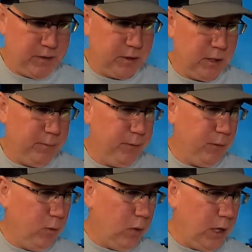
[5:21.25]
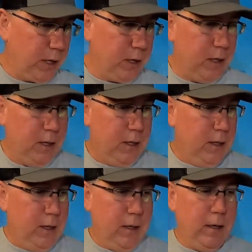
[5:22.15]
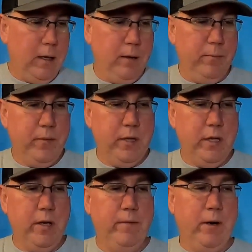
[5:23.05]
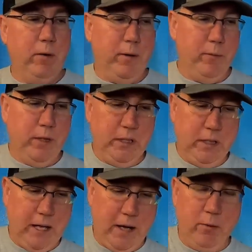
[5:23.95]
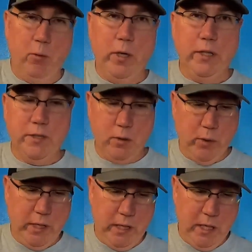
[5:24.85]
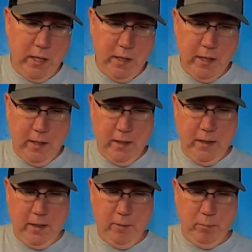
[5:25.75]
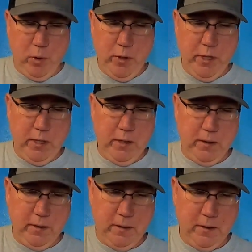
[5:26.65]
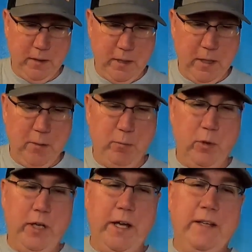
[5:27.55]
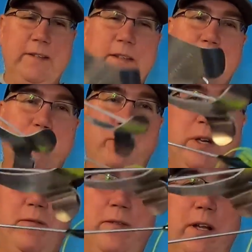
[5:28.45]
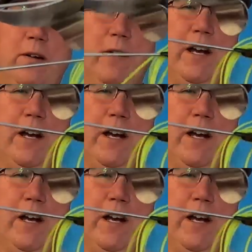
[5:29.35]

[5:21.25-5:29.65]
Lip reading: as it's coming through the water. And then if I want really loud, really squeaky, Booyah has this big fella